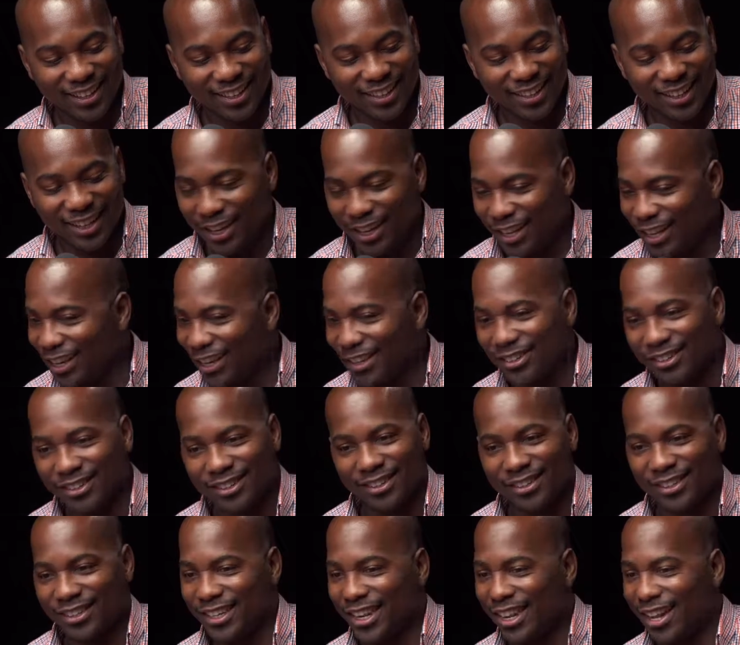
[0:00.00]

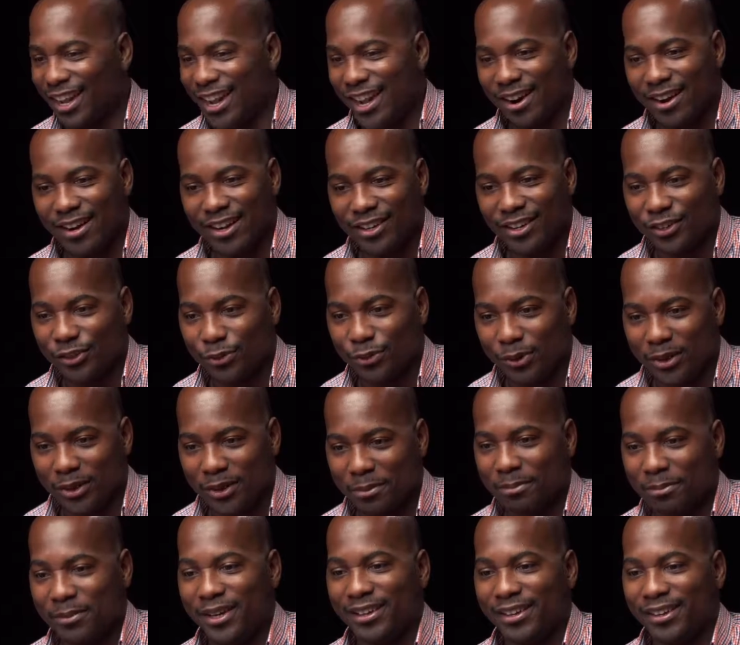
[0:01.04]
just sit there and enjoy the
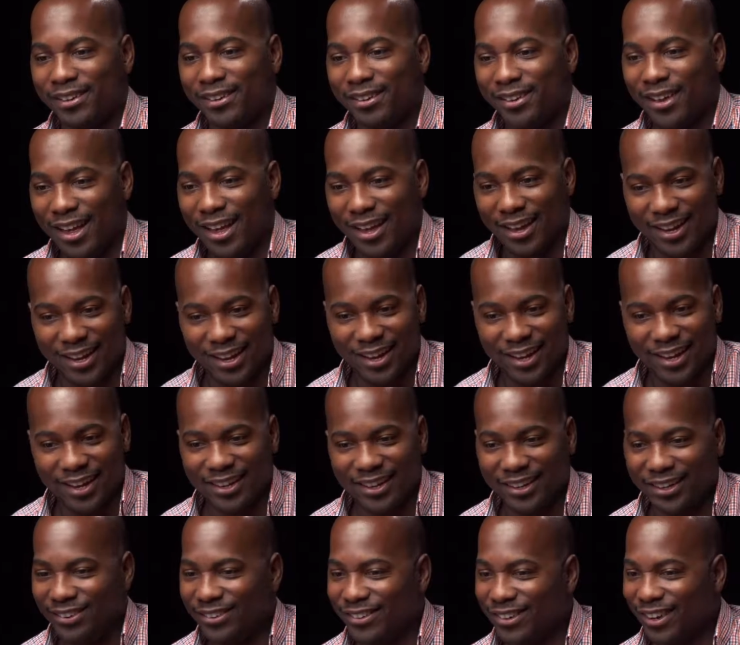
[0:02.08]
meal.
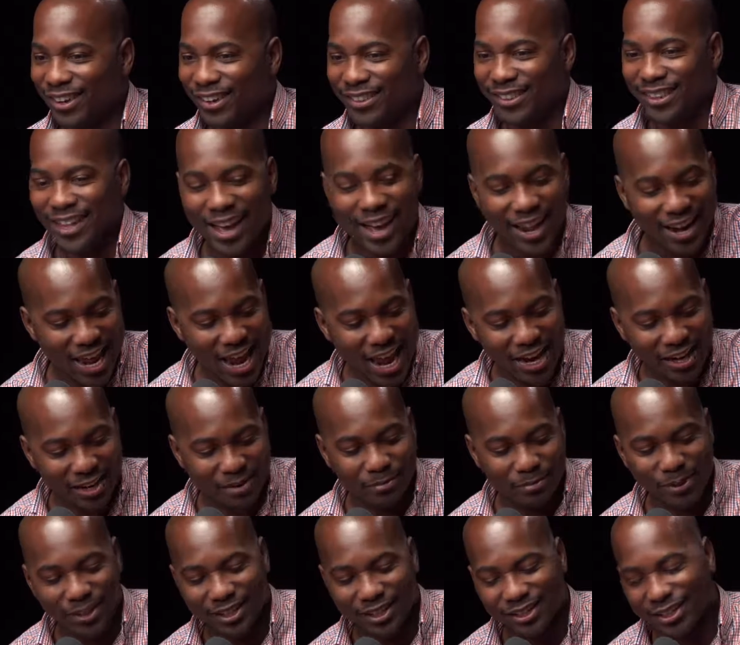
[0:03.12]
That had to
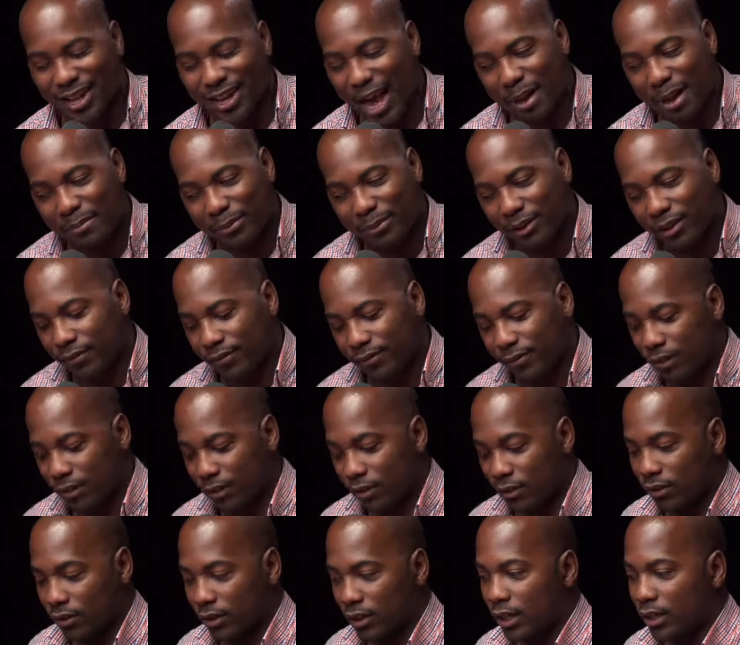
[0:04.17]
be the topic of the
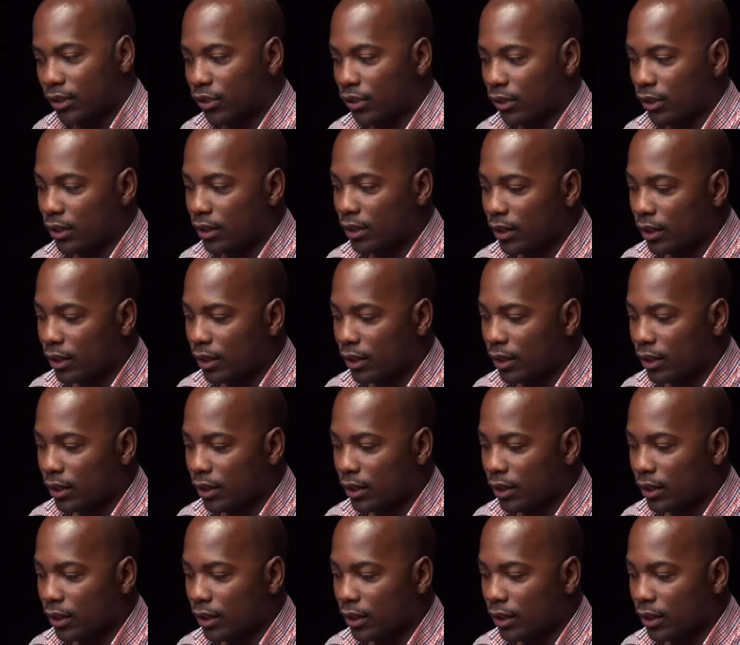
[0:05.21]
discussion.